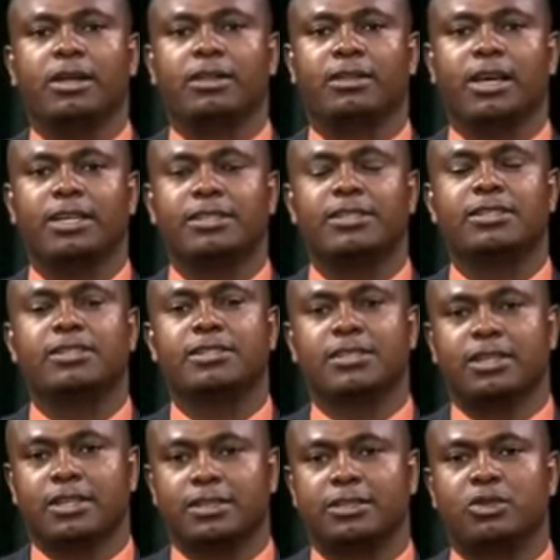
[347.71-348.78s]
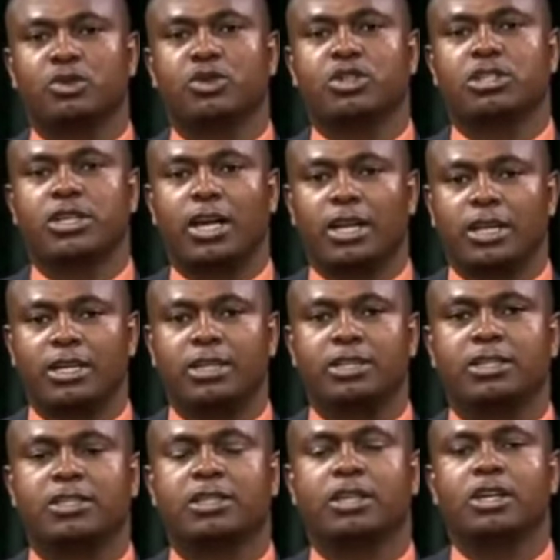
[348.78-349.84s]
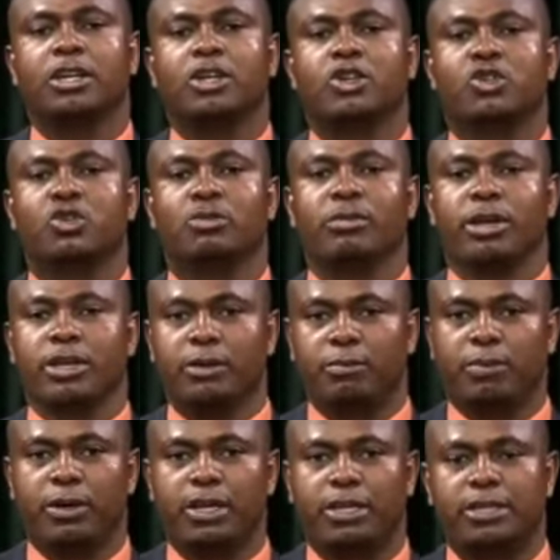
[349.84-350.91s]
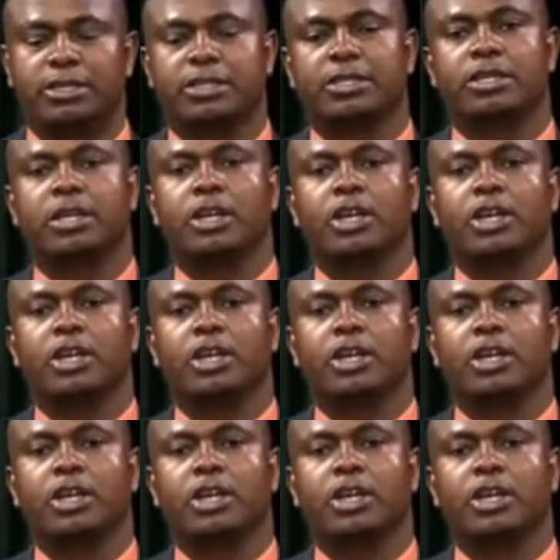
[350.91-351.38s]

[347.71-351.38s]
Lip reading: that seeks to challenge, to manipulate,